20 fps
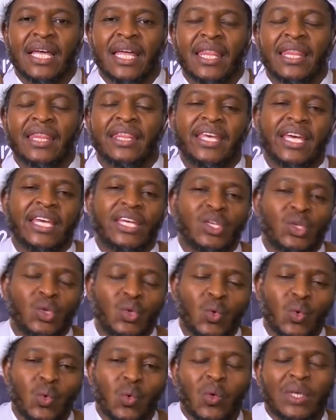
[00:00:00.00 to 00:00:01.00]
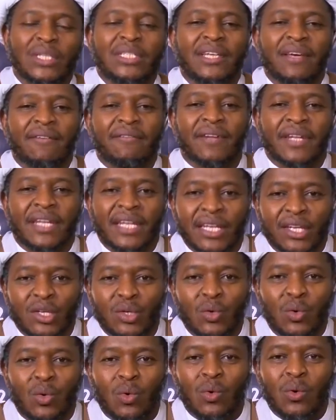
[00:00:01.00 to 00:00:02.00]
they do whatever they
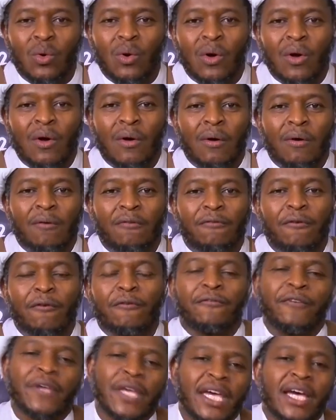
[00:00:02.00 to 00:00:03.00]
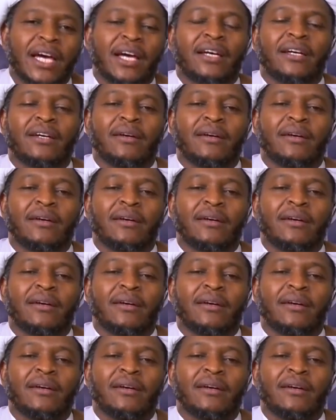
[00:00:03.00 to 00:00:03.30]
do for fear.